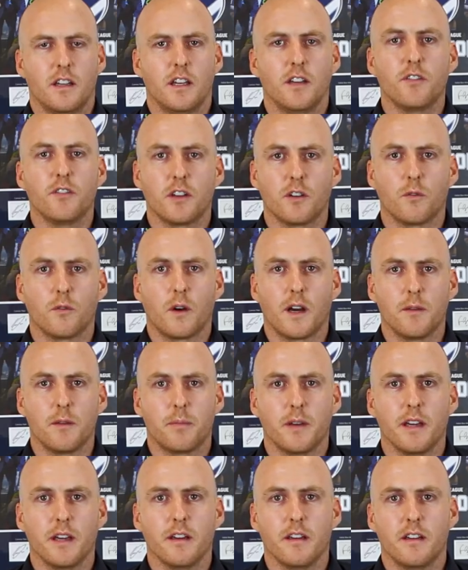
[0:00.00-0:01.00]
If you can
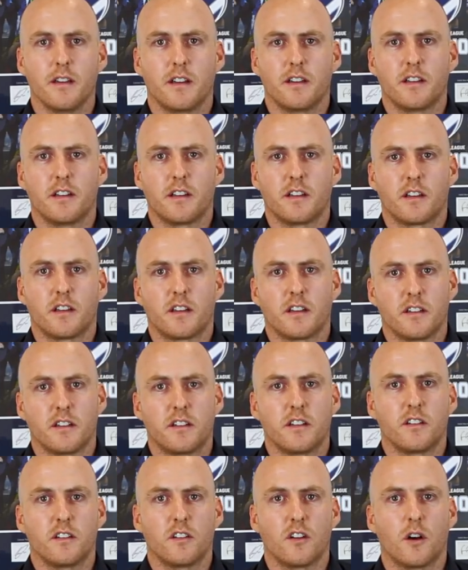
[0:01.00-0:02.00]
weight bear and you can
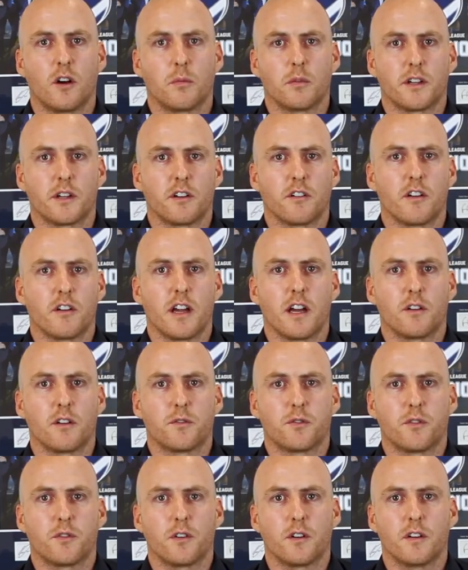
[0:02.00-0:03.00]
continue hobbling
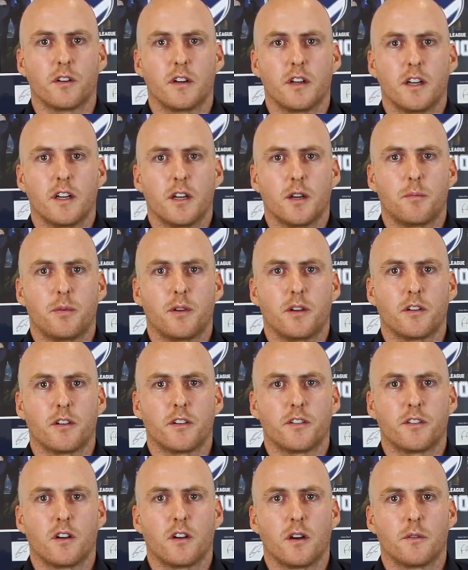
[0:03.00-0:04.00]
around for a
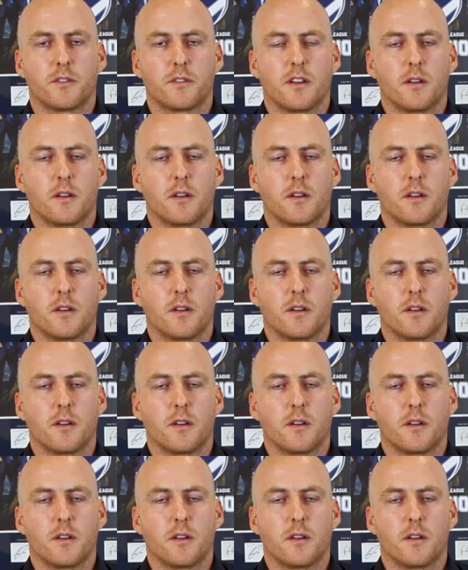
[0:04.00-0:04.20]
period of time,